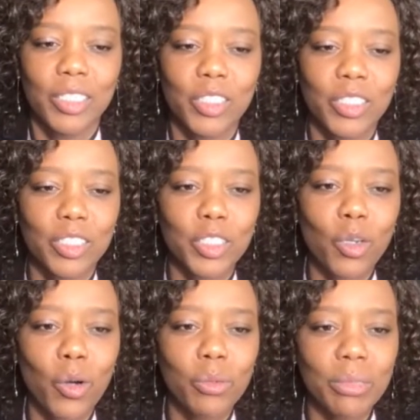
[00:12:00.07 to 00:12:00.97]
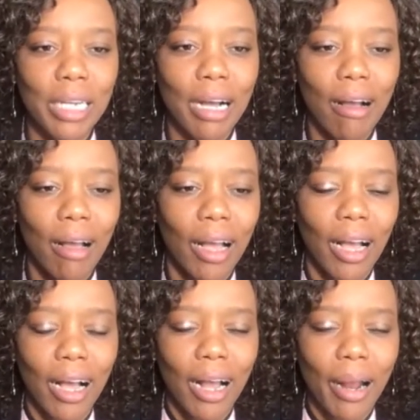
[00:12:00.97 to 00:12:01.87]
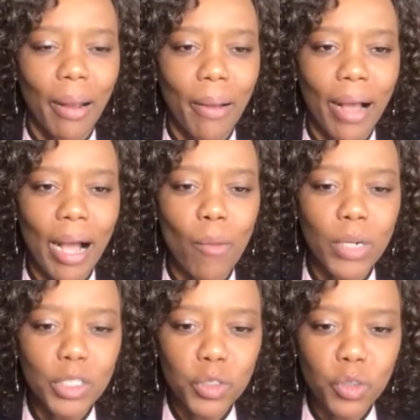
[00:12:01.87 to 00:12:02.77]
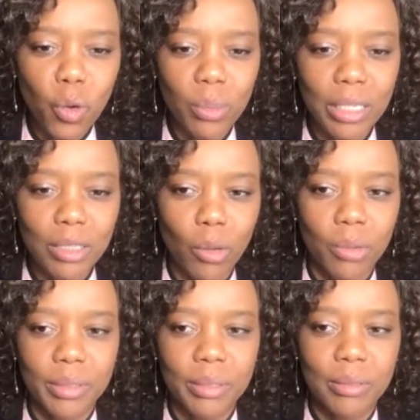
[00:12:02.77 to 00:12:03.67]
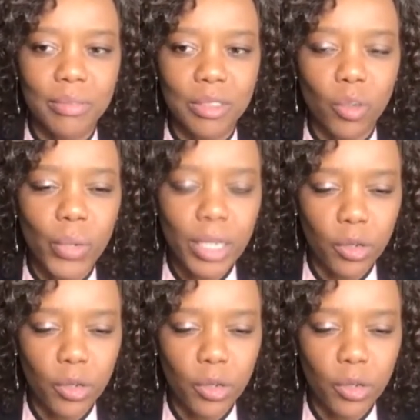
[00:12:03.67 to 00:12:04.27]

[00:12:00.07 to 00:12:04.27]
So I wanted to go a little quicker